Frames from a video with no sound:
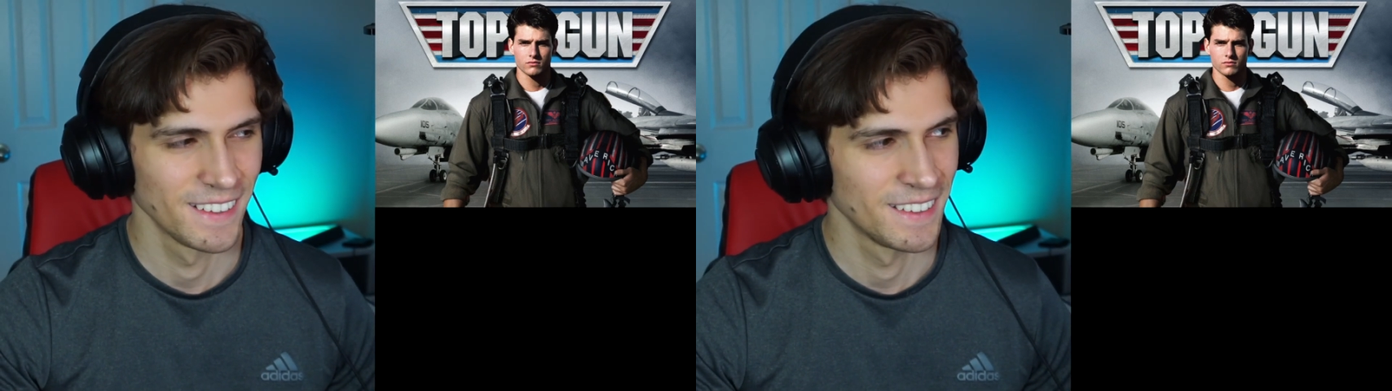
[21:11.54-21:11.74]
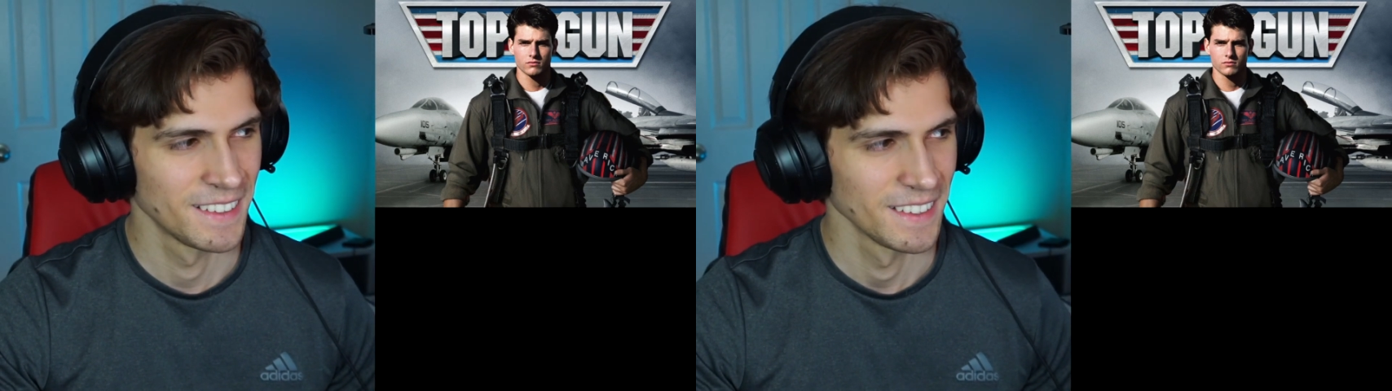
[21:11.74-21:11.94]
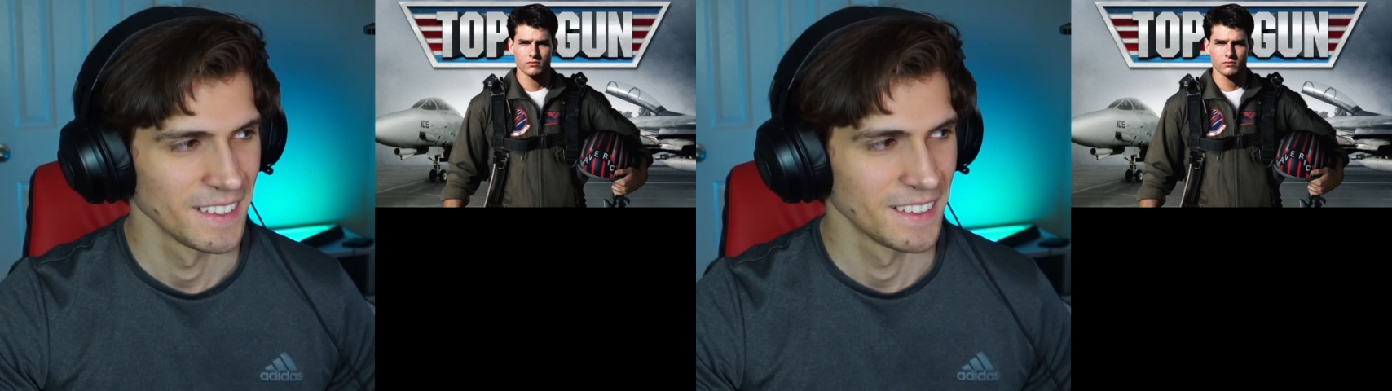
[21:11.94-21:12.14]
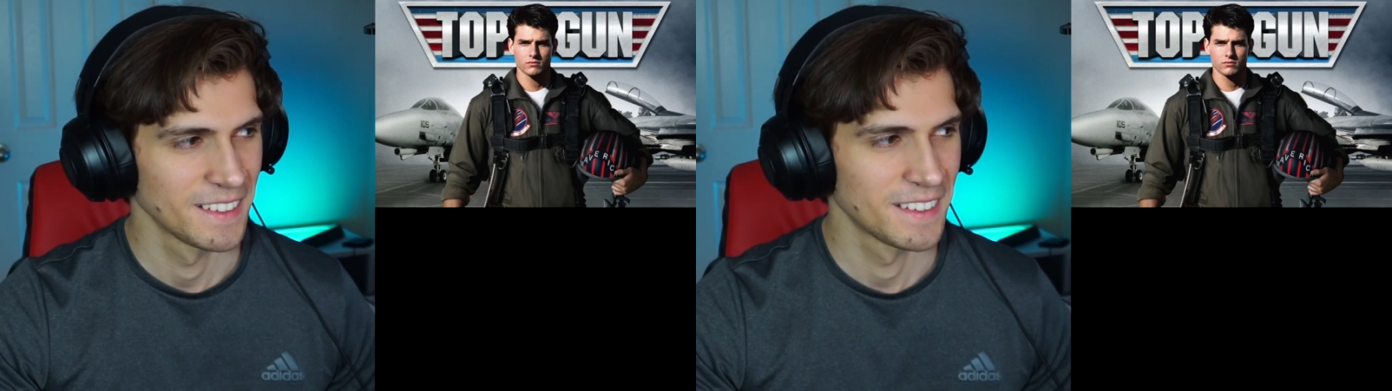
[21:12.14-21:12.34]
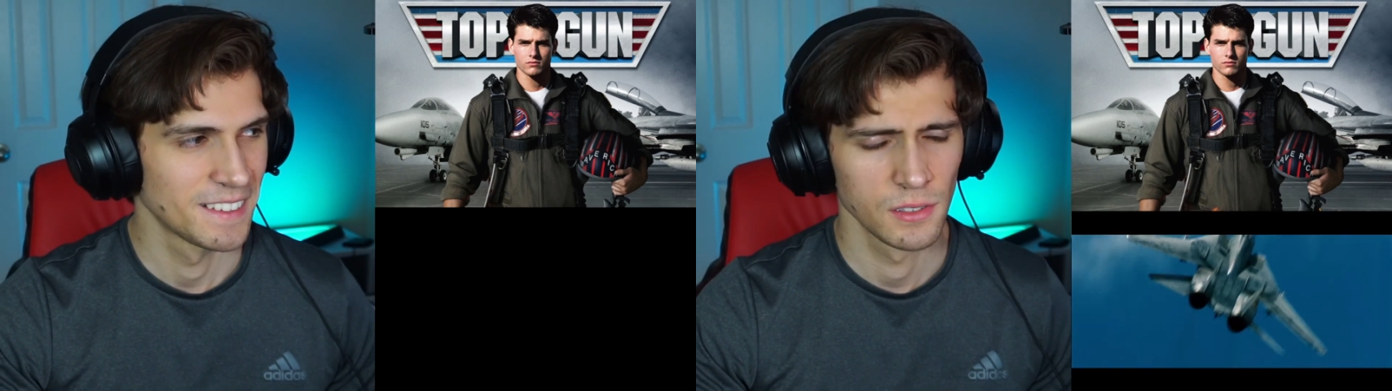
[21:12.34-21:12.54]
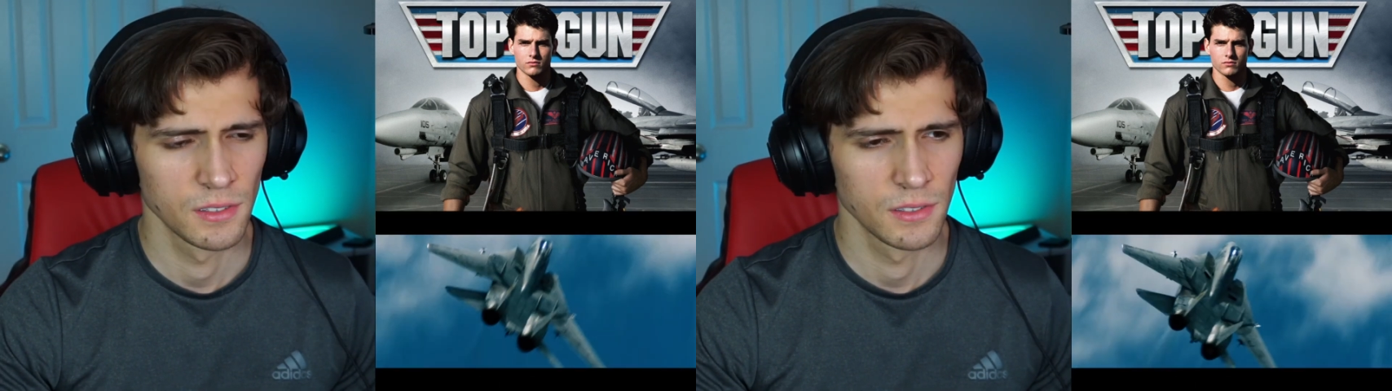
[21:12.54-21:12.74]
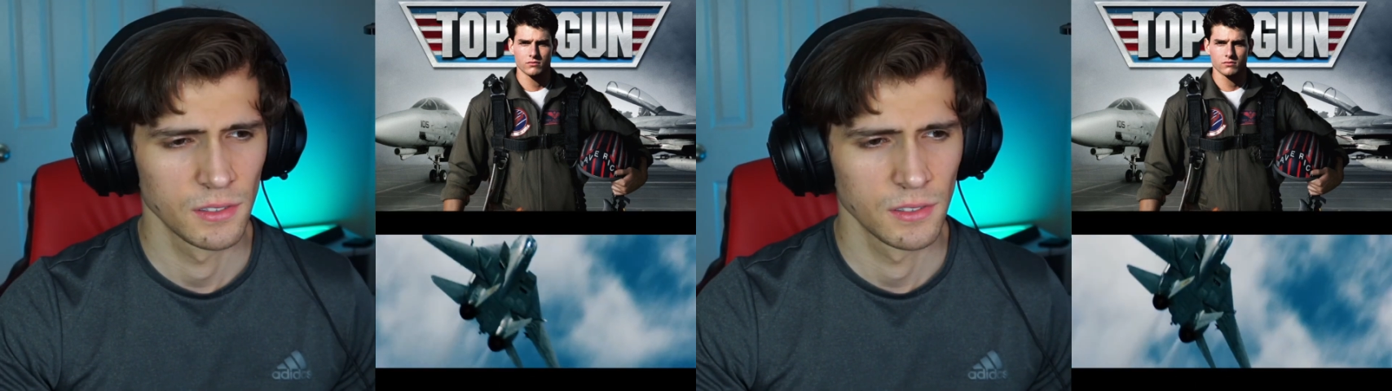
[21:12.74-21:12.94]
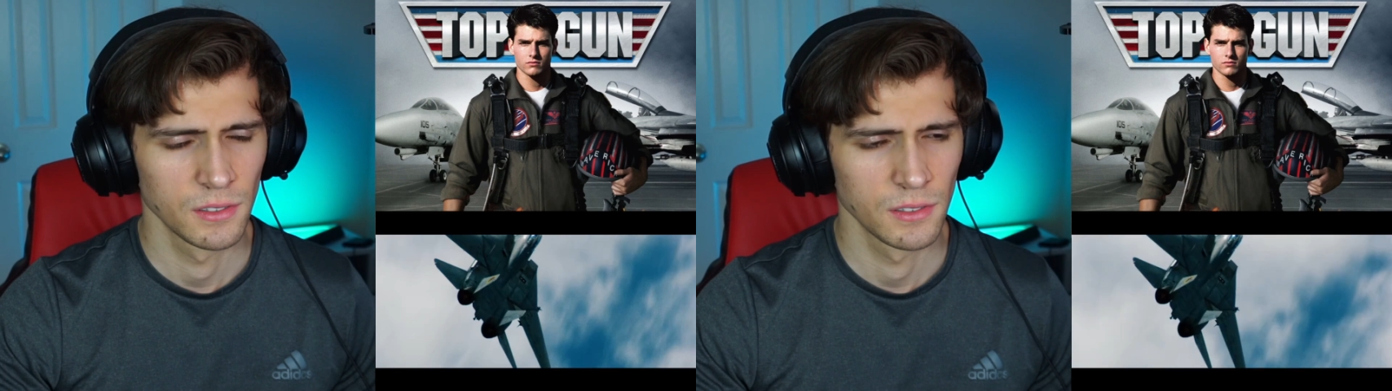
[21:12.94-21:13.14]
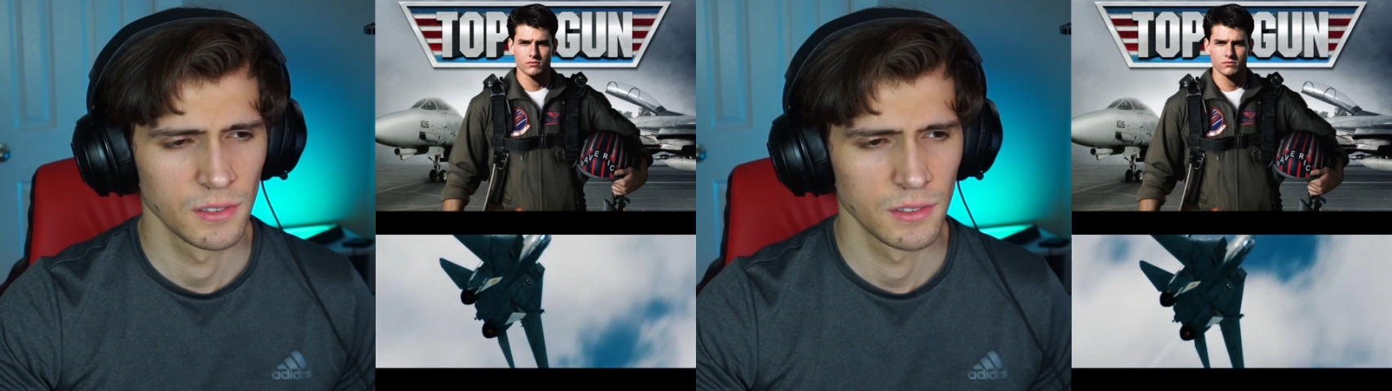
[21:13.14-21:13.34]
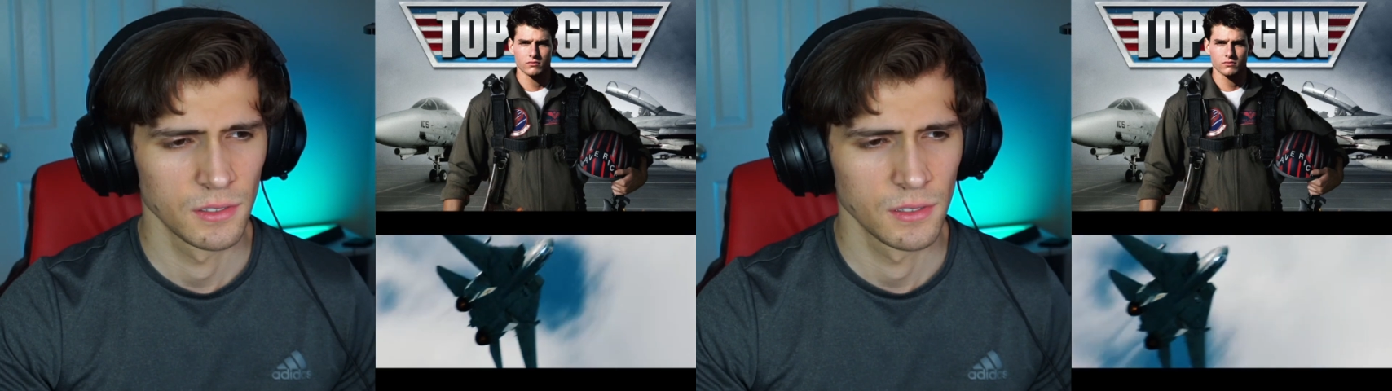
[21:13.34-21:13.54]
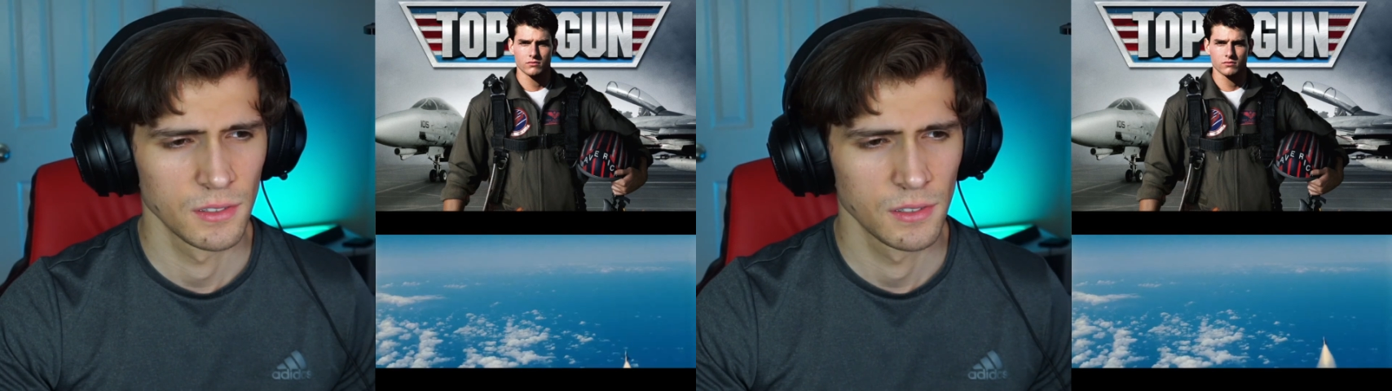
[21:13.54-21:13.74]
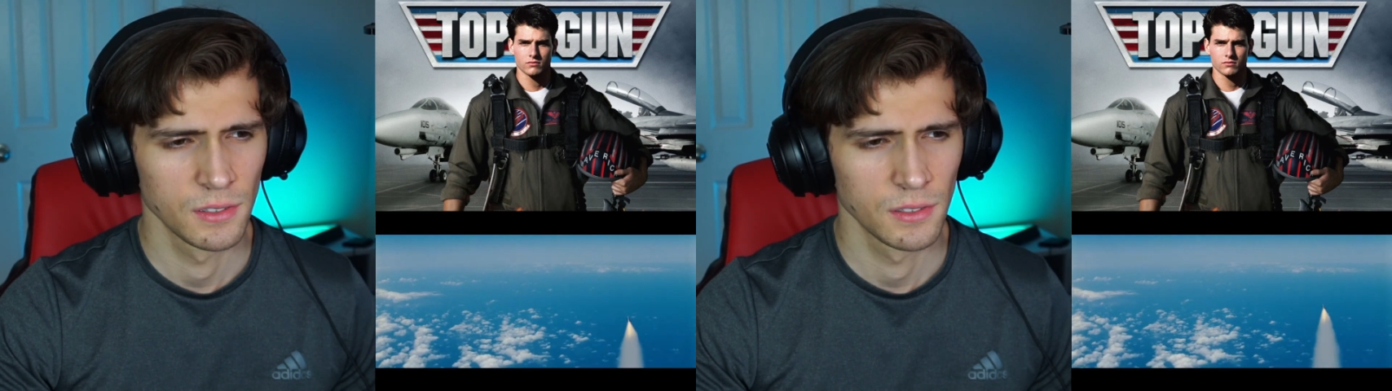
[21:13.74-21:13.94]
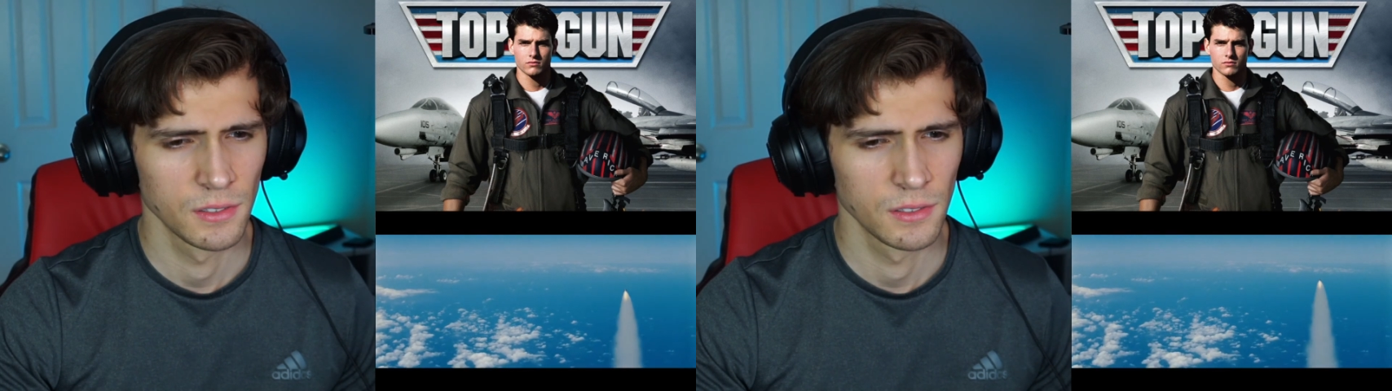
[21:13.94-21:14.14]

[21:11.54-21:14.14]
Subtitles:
Nobody speaks.